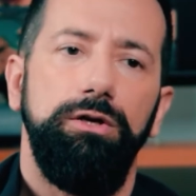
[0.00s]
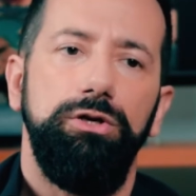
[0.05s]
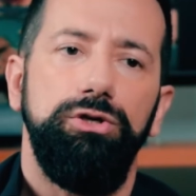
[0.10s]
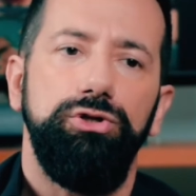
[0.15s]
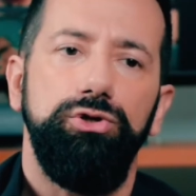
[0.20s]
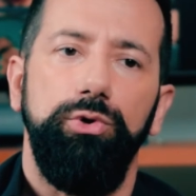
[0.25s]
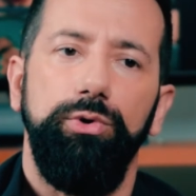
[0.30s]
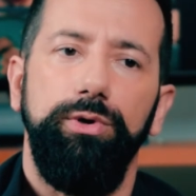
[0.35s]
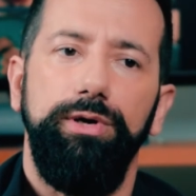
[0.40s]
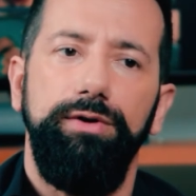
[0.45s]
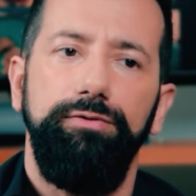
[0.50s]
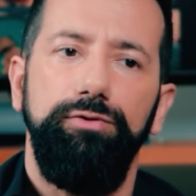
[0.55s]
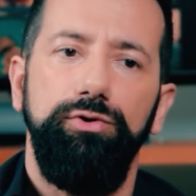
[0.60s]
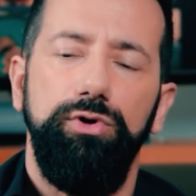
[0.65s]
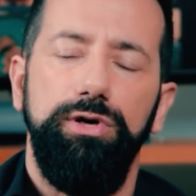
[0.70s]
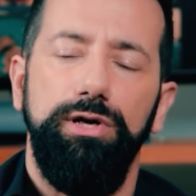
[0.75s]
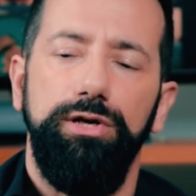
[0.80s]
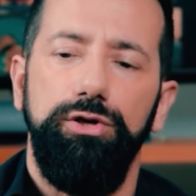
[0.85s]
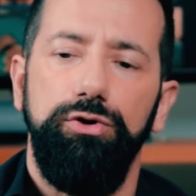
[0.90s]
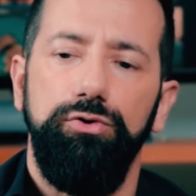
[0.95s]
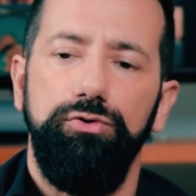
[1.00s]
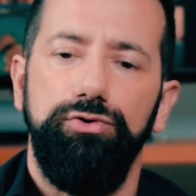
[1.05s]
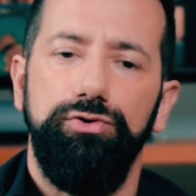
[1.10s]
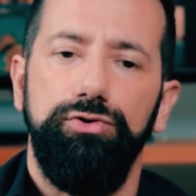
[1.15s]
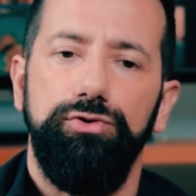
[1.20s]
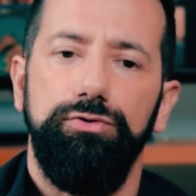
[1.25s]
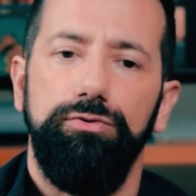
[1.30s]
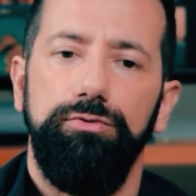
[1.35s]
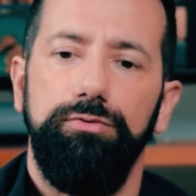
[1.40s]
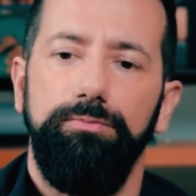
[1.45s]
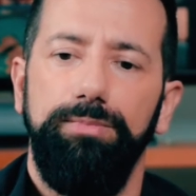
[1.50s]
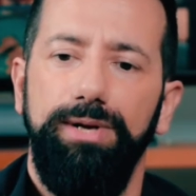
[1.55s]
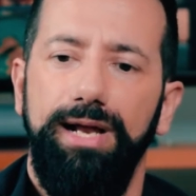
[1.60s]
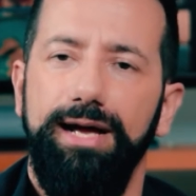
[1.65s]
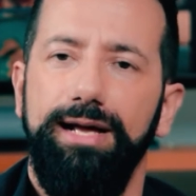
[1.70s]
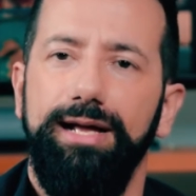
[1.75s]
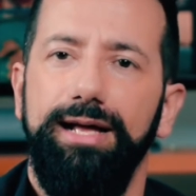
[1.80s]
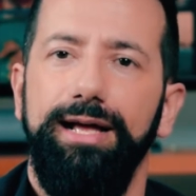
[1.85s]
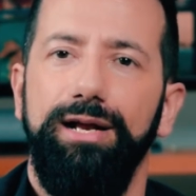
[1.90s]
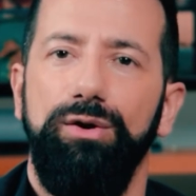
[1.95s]
So if you can use
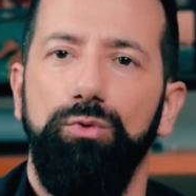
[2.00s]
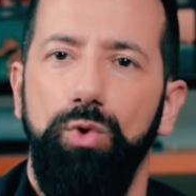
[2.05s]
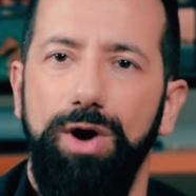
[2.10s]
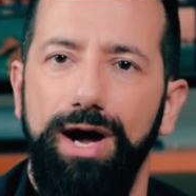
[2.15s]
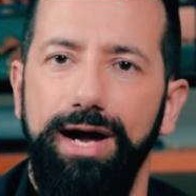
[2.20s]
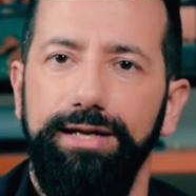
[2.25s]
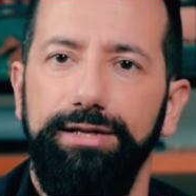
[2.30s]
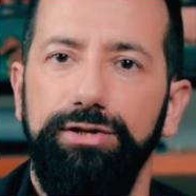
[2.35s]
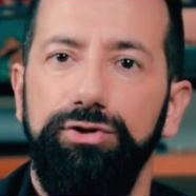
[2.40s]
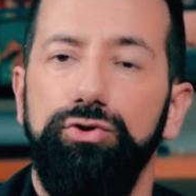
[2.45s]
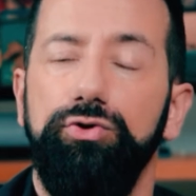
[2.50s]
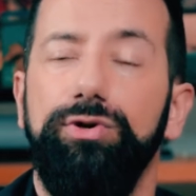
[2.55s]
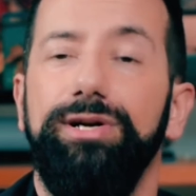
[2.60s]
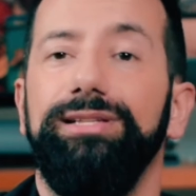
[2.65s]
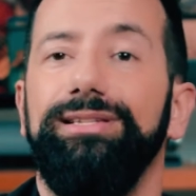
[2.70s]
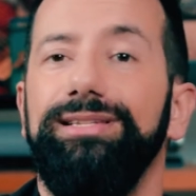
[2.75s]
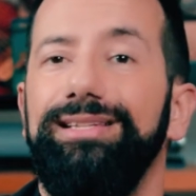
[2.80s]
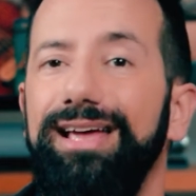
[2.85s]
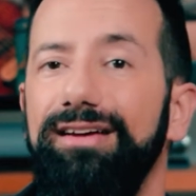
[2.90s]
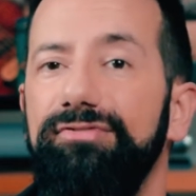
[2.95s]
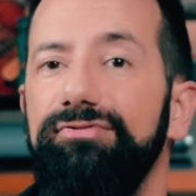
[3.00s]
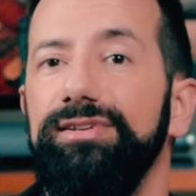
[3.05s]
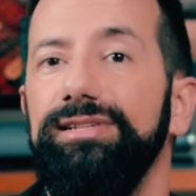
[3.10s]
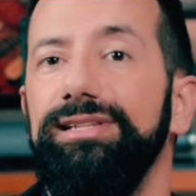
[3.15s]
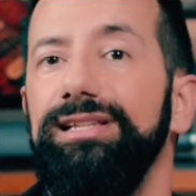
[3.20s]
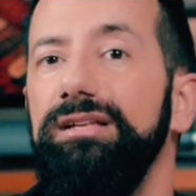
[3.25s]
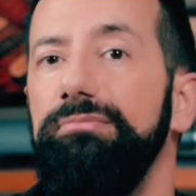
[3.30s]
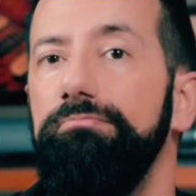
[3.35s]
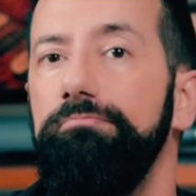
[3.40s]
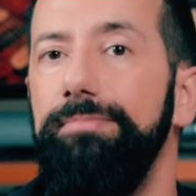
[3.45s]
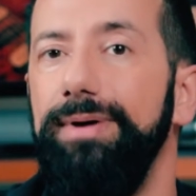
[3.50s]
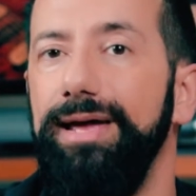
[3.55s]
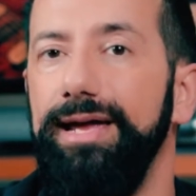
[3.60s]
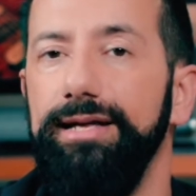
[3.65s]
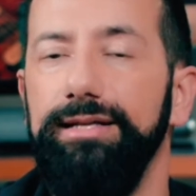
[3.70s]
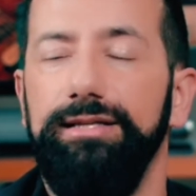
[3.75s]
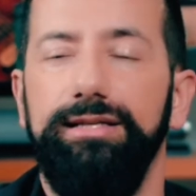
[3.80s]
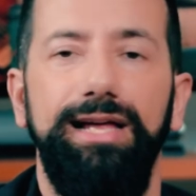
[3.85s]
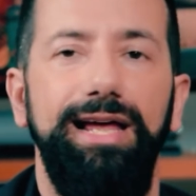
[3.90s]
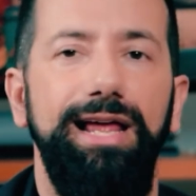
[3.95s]
black and white, you can definitely
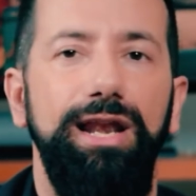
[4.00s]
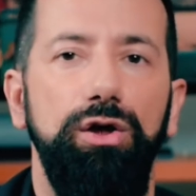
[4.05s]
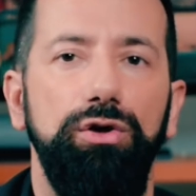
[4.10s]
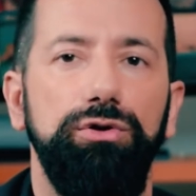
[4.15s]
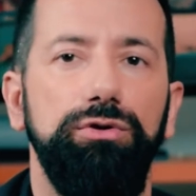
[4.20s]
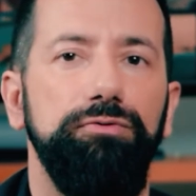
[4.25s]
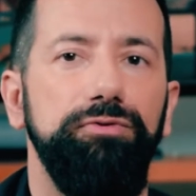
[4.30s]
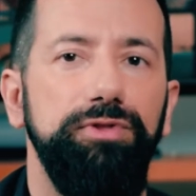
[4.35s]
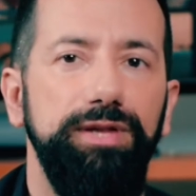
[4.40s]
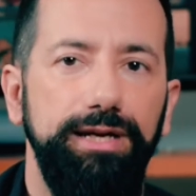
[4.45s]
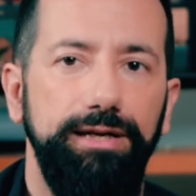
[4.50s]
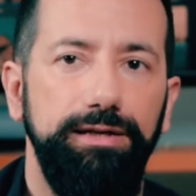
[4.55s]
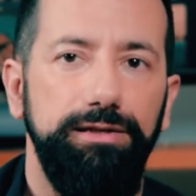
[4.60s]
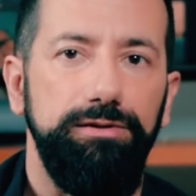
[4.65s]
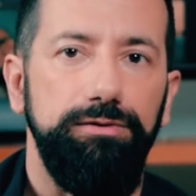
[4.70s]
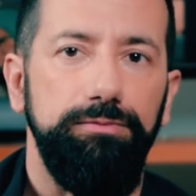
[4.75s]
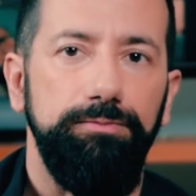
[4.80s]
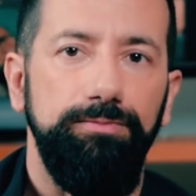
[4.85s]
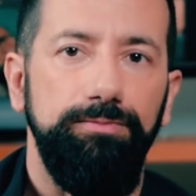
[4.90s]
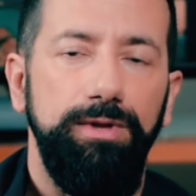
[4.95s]
paint a lot of things.